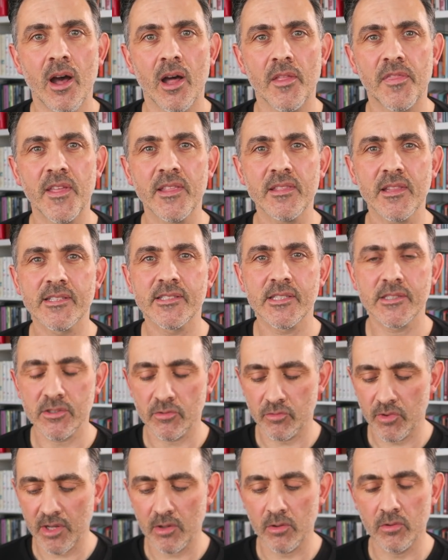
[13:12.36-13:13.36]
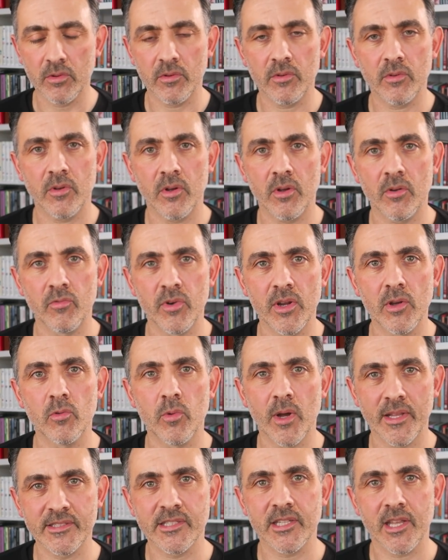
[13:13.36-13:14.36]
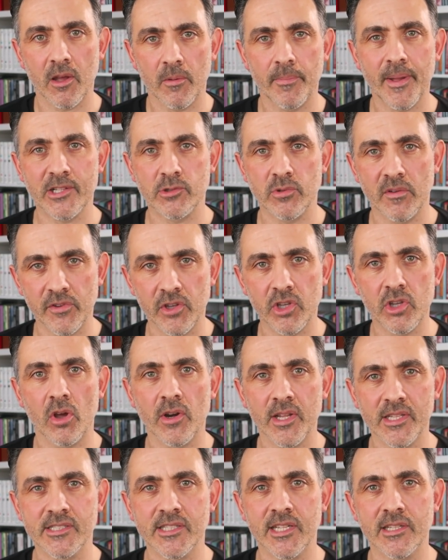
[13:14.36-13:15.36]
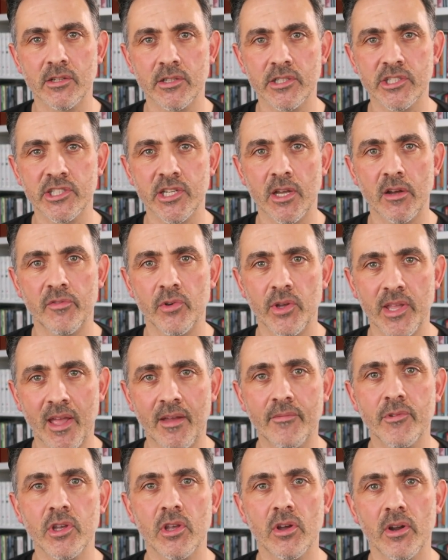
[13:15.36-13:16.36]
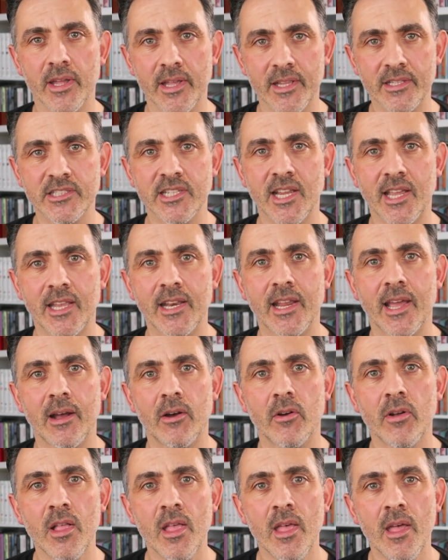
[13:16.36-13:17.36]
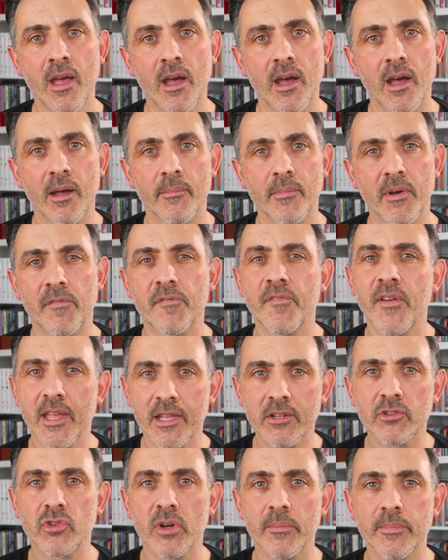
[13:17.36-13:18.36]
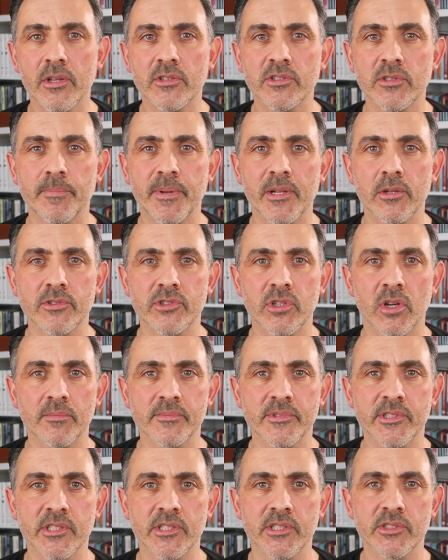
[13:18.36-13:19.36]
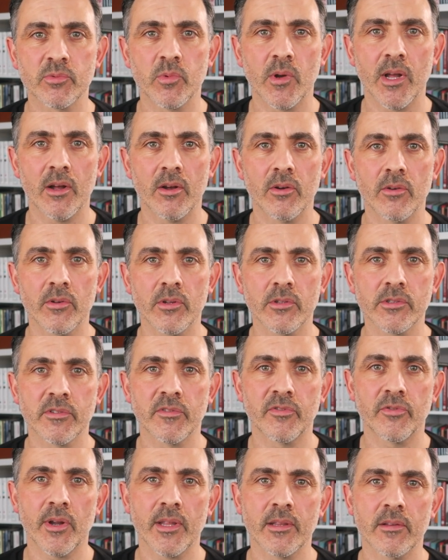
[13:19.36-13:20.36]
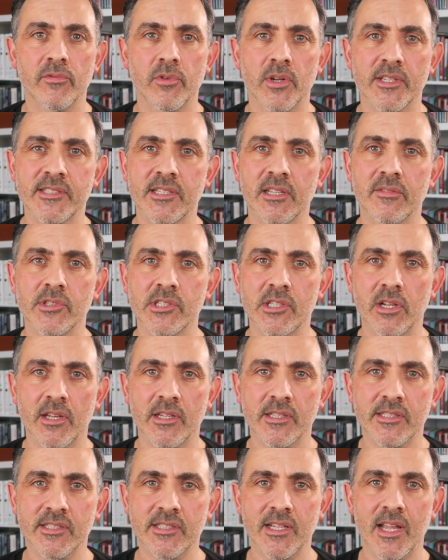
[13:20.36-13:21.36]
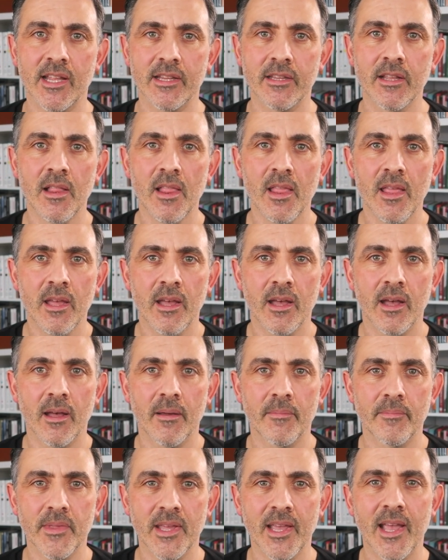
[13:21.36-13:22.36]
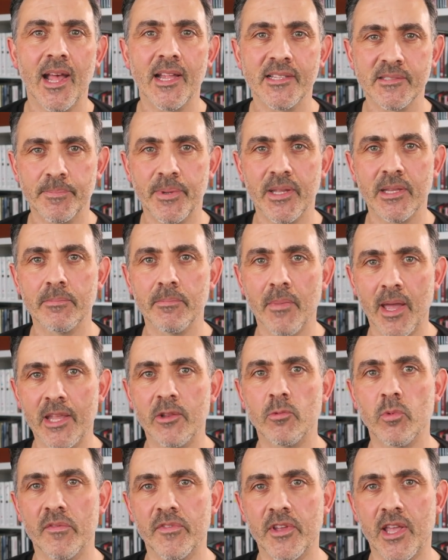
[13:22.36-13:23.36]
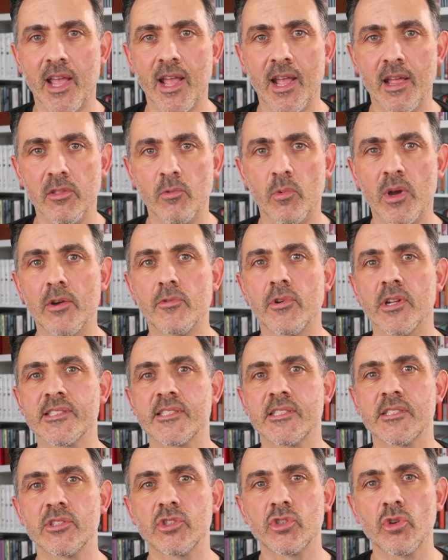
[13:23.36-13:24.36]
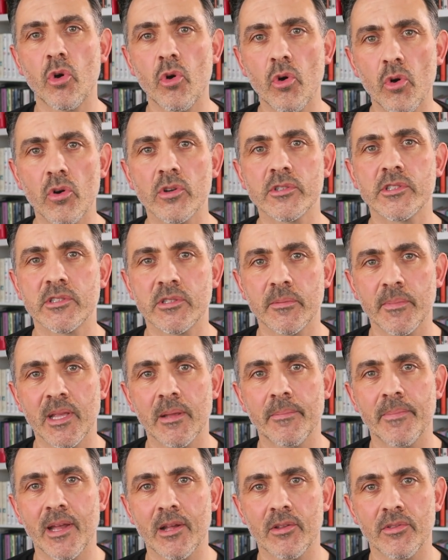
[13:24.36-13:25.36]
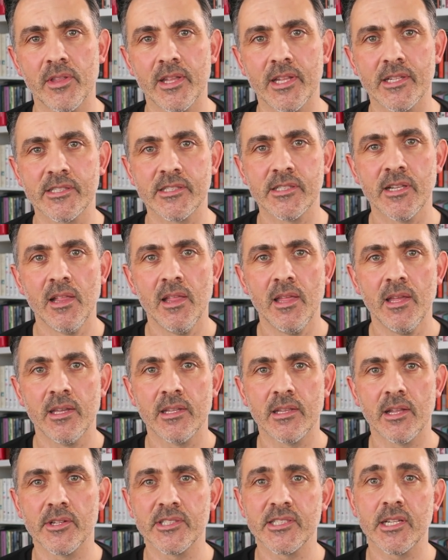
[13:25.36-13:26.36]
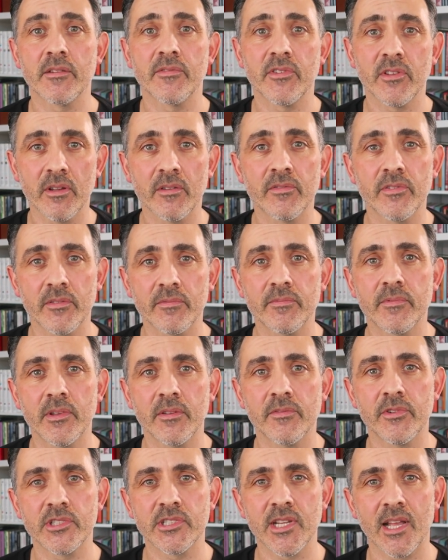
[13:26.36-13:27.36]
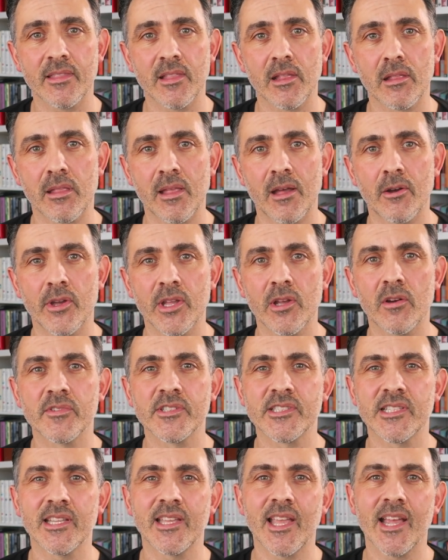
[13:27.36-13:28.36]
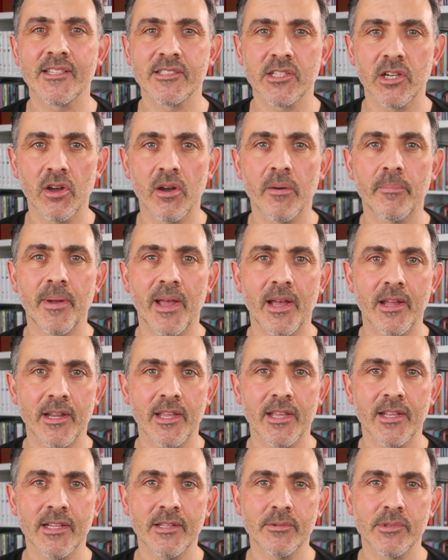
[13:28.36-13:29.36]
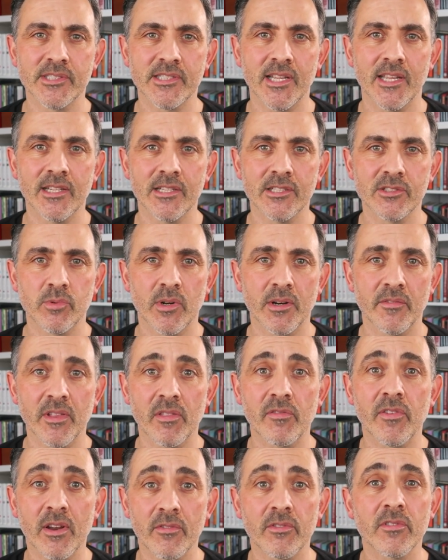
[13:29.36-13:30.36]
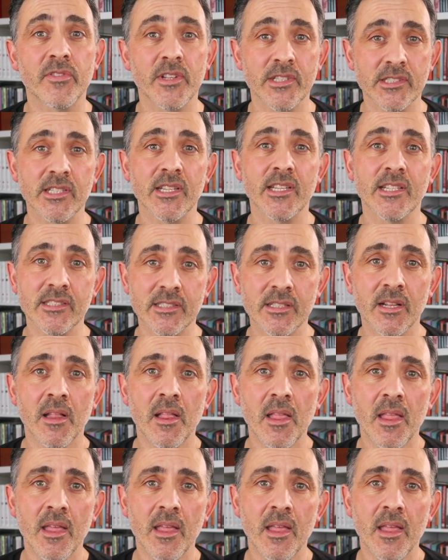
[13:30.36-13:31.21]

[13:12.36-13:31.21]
I think this is a real one to go back to. If you've got it sitting on your shelf or you haven't got it, check it out. A fitting tribute to Bill Thompson as well, who's a friend of Russ Stevens, like I said. It has been made with care. The way Russ talked to me about this, you know, he said, if you check this out, he obviously cares a lot about it, and he was saying it's one of his favorite things that he's